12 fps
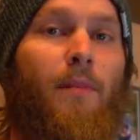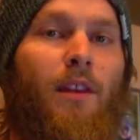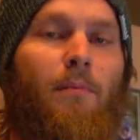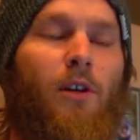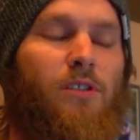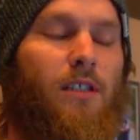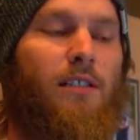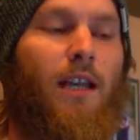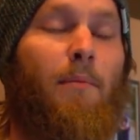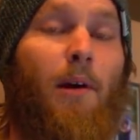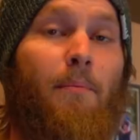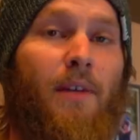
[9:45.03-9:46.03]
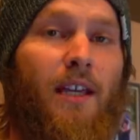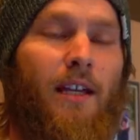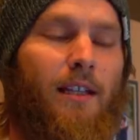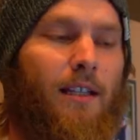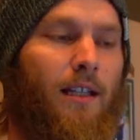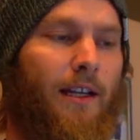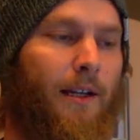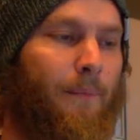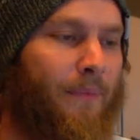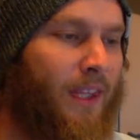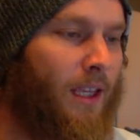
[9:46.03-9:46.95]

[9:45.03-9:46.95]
The most of the time I'm hitting in the lineup.